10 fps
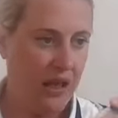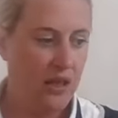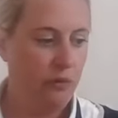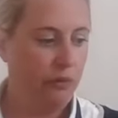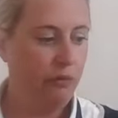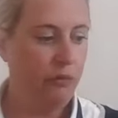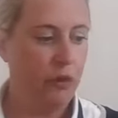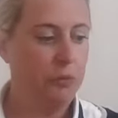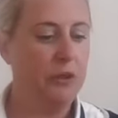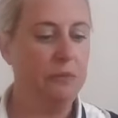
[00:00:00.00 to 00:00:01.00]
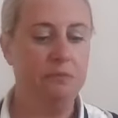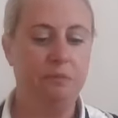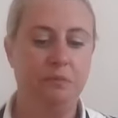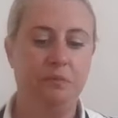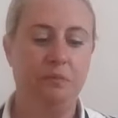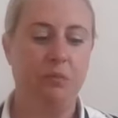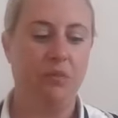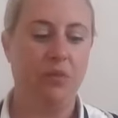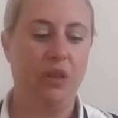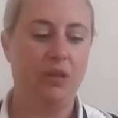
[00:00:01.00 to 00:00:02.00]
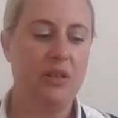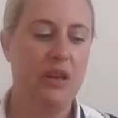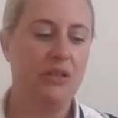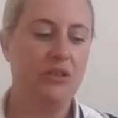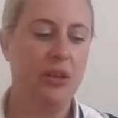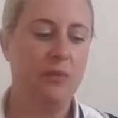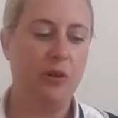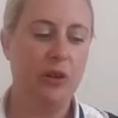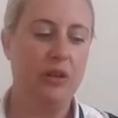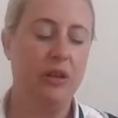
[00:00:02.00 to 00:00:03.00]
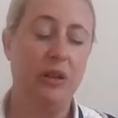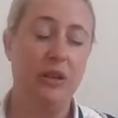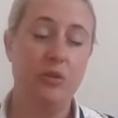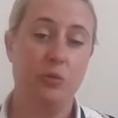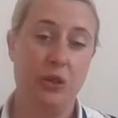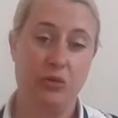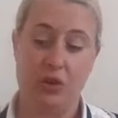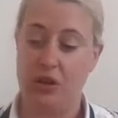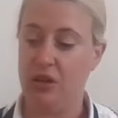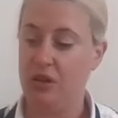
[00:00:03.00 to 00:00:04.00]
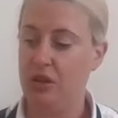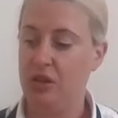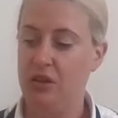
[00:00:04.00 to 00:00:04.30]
eight for aroma. Texture I'm finding a little bit dry.